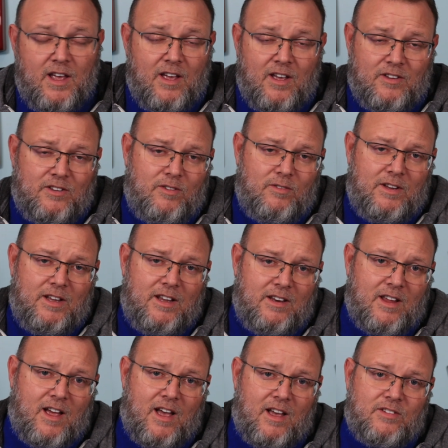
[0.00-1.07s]
You need
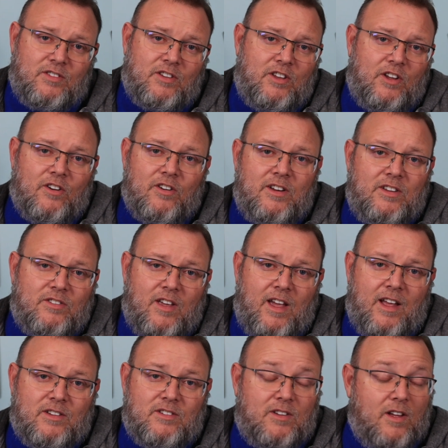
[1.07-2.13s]
uh, security
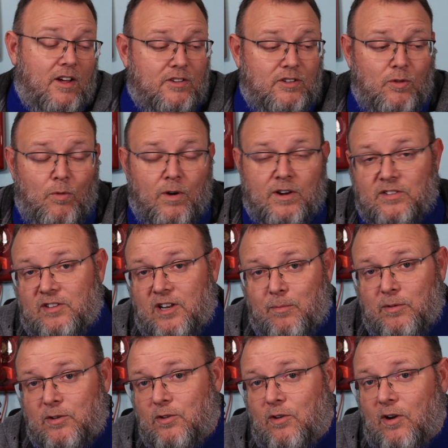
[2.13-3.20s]
scans done. You want to set up
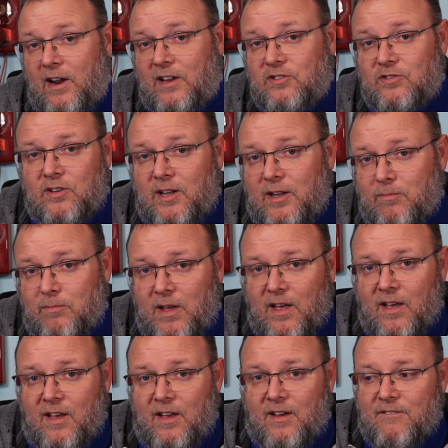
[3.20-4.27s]
a new Grandstream
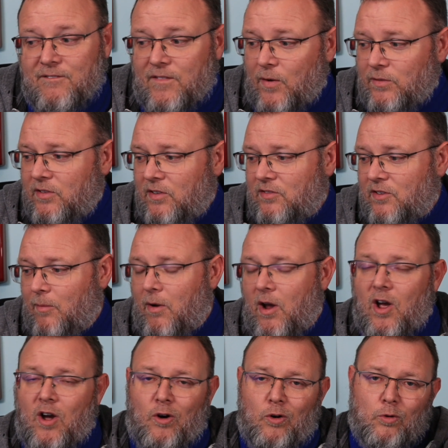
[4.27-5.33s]
phone system.
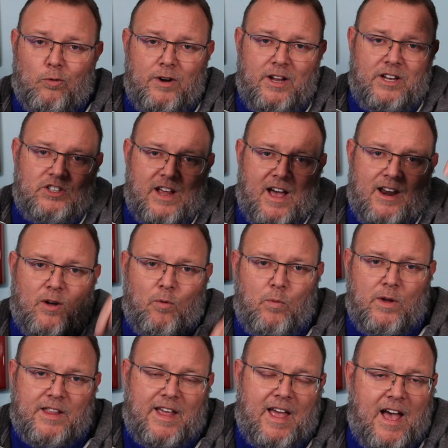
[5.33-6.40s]
Or reach out at
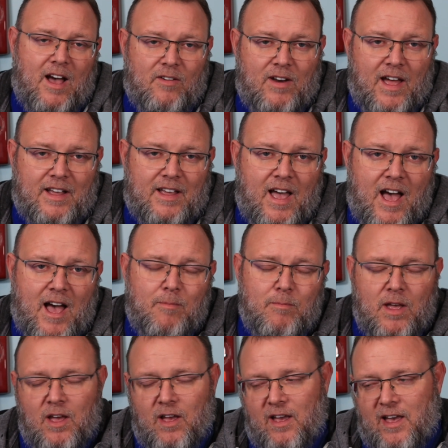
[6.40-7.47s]
williehowe.com
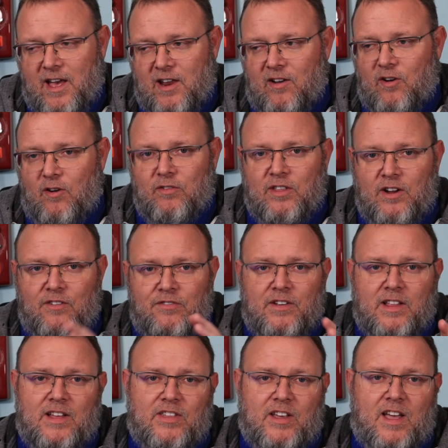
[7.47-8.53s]
head on over there, fill
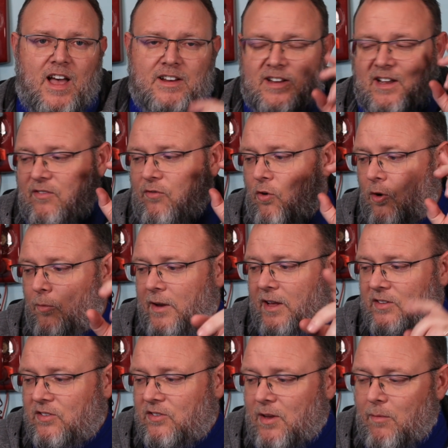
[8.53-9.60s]
out the contact form,
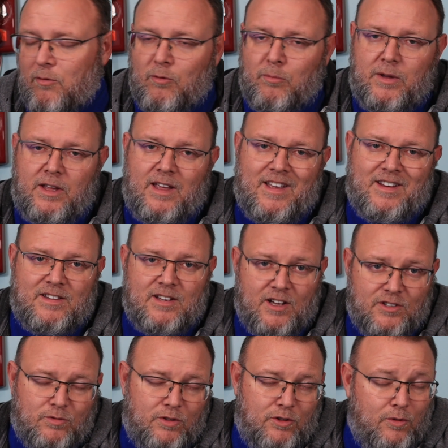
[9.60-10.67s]
and someone will be in
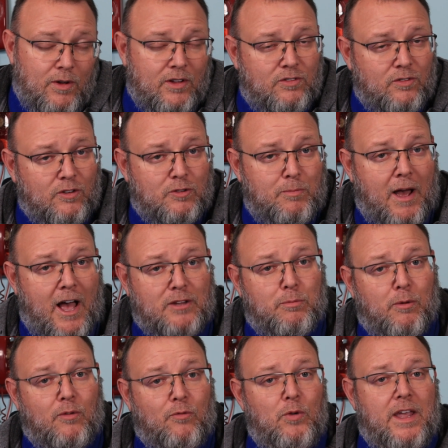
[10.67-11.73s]
touch with you as soon as
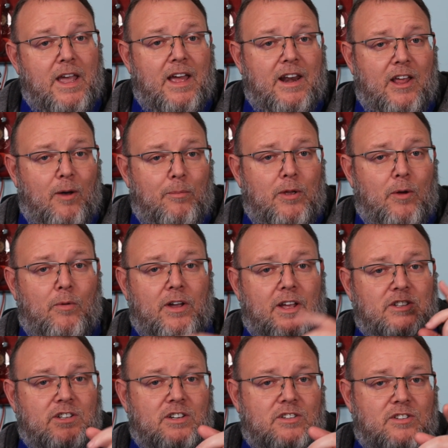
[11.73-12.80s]
possible. If we can't help you, we'll
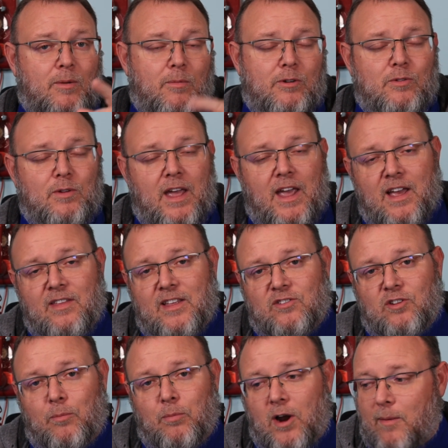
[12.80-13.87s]
get you to someone who can. That's
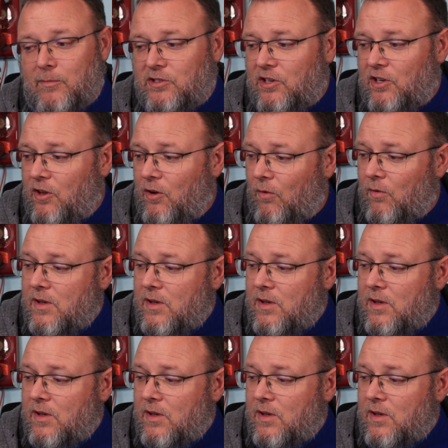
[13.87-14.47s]
our promise to you.